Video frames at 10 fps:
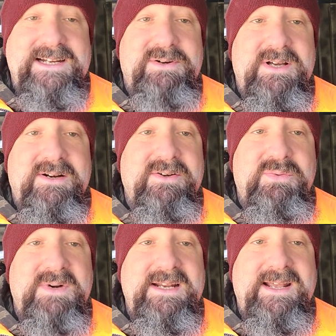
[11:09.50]
to
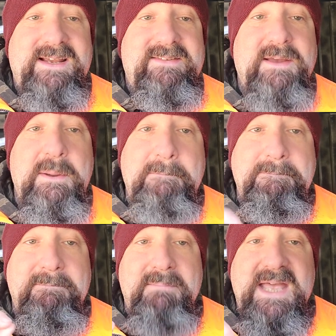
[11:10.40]
120 days
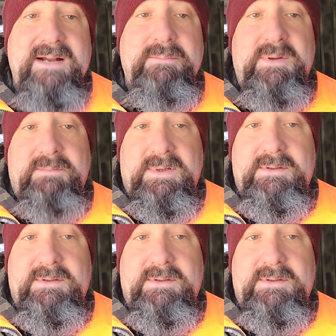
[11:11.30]
minimum